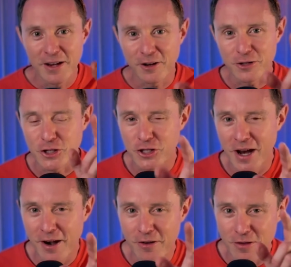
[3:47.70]
I'll
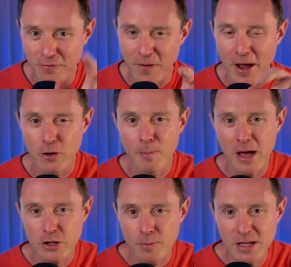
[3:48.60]
share the final
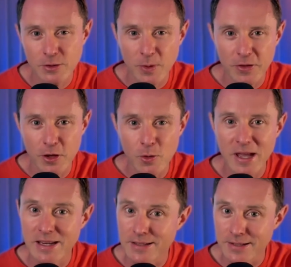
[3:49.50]
measurements with you
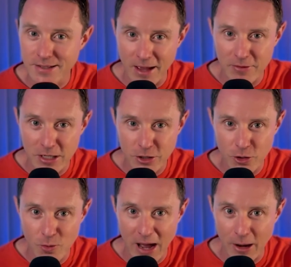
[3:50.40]
in
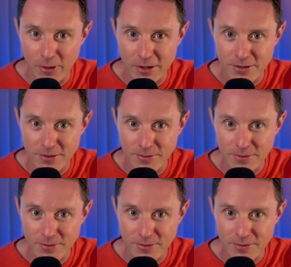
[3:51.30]
72 hours.